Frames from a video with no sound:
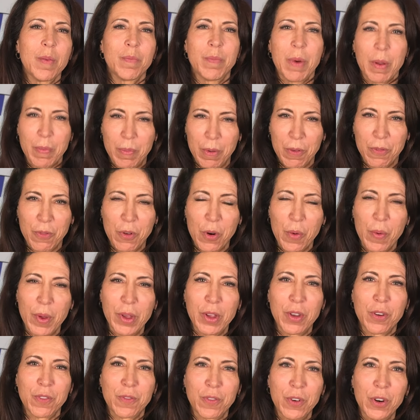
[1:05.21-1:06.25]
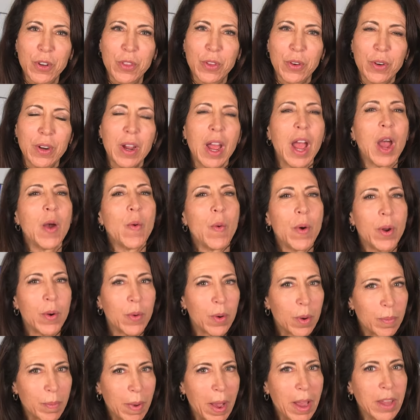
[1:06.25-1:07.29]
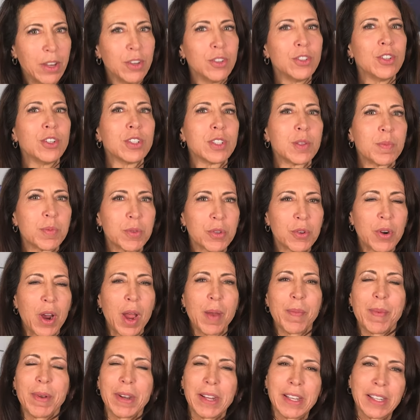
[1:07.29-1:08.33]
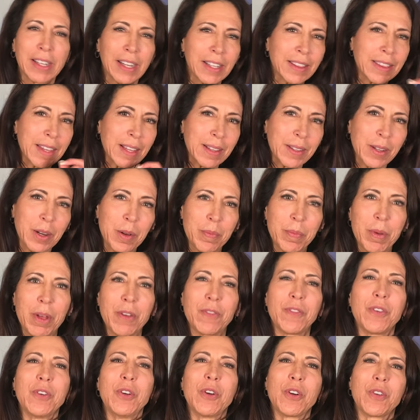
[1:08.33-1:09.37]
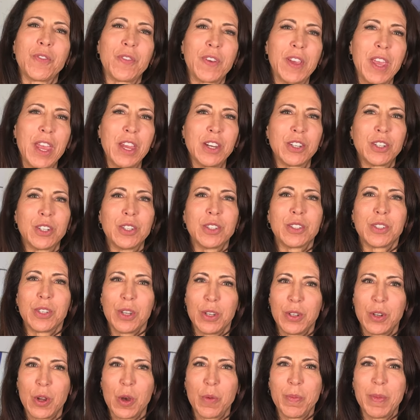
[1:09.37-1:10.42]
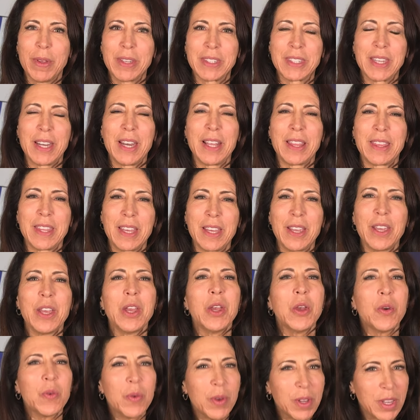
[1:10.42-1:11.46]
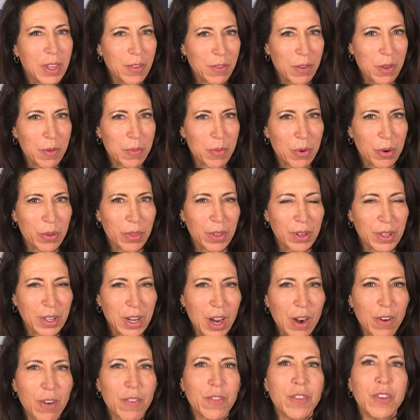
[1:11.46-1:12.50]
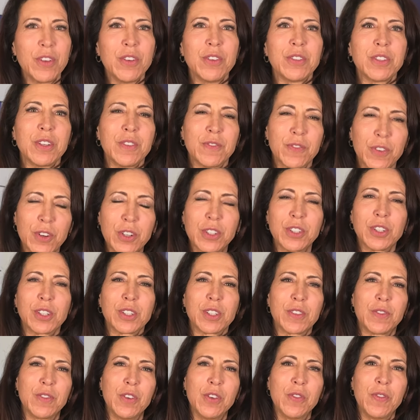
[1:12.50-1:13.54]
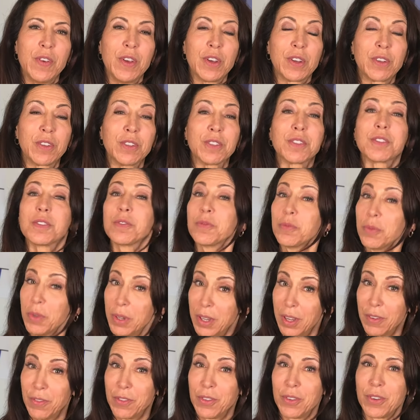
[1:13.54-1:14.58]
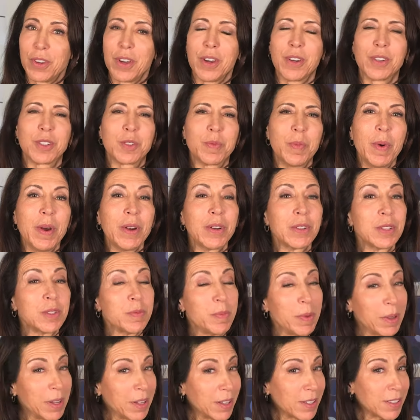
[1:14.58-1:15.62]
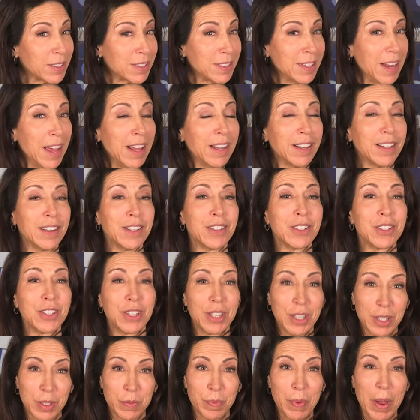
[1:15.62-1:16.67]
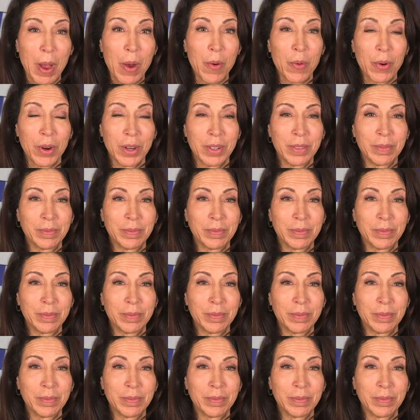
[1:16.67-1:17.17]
But before we go further, I want to remind you to subscribe and click that little bell for notifications so you don't miss anything. We give you more than car reviews and first looks of new vehicles. We give you car smarts because knowledge is power.